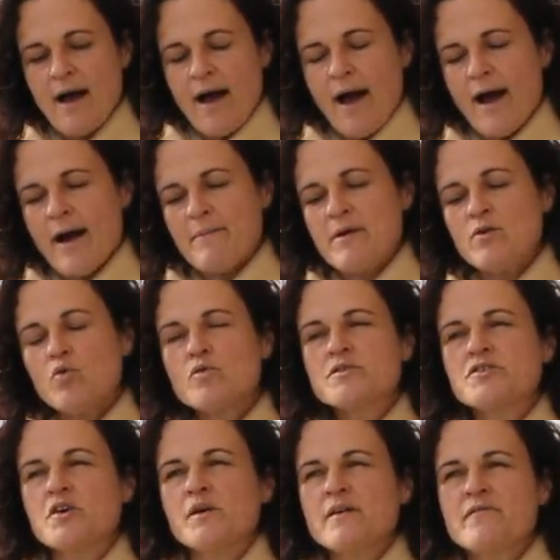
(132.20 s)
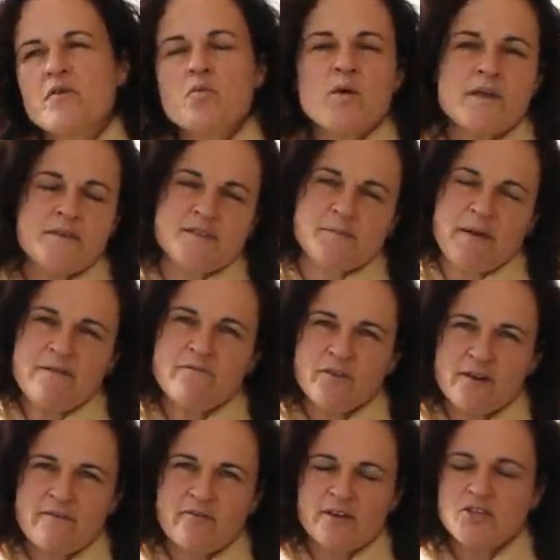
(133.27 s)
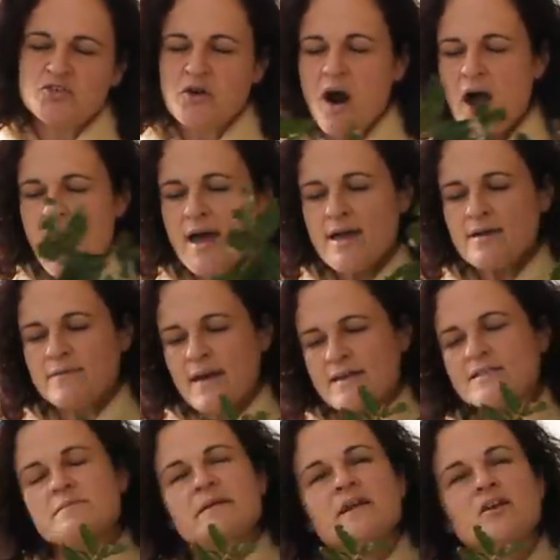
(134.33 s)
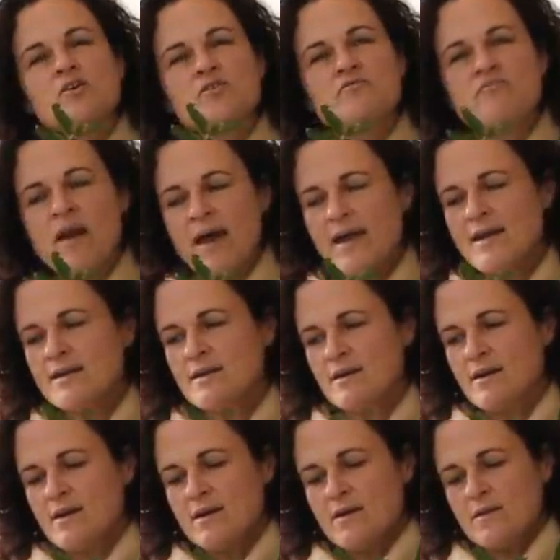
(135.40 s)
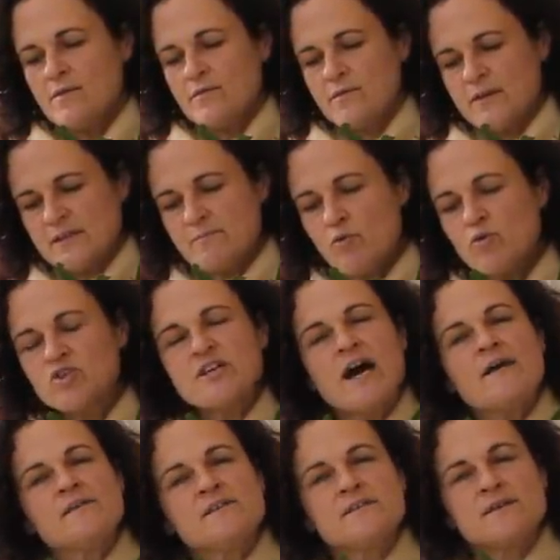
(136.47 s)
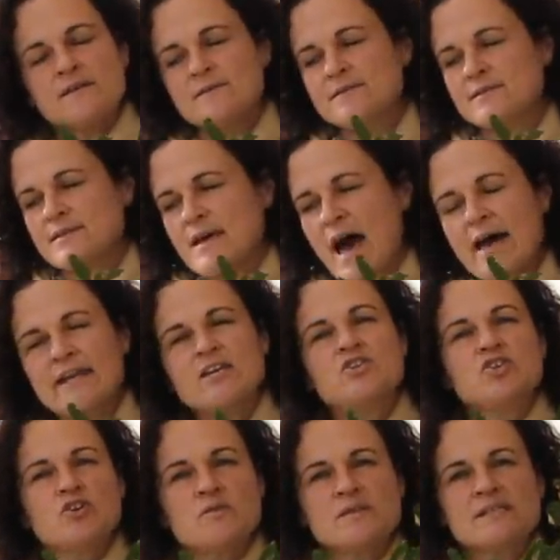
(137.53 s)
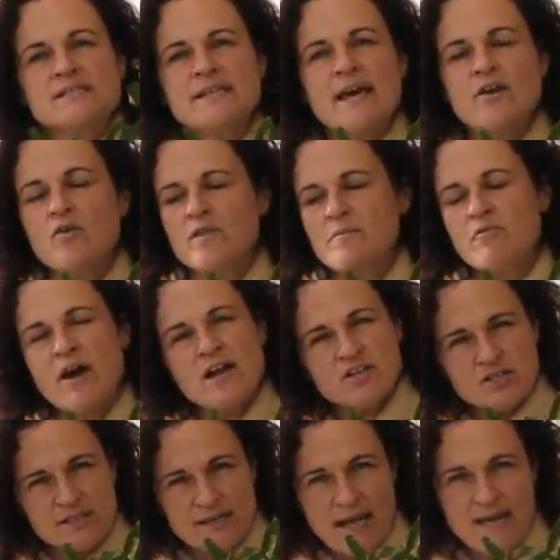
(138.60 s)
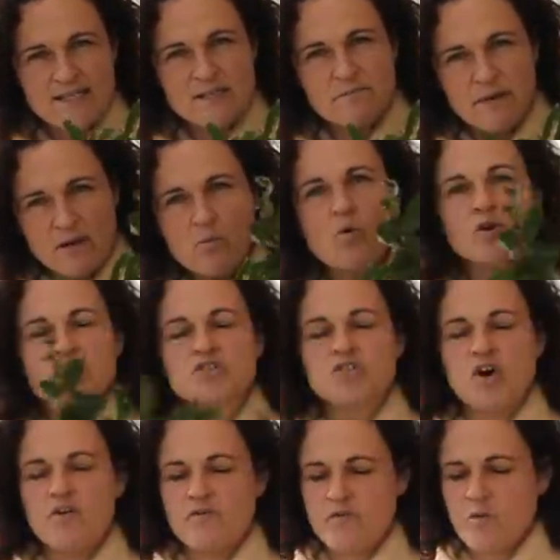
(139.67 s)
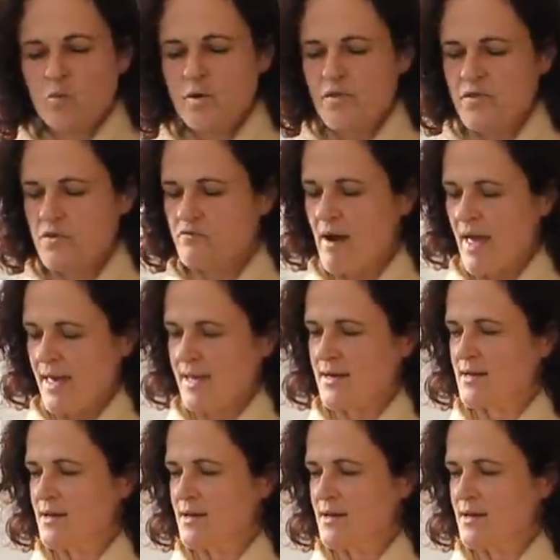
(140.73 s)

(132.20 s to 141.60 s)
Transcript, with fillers: Um, and also if the weather's been very, very dry, there hasn't been a lot of rain, there's more chance that there's honeydew has stayed on the branches and hasn't been washed off with the rain.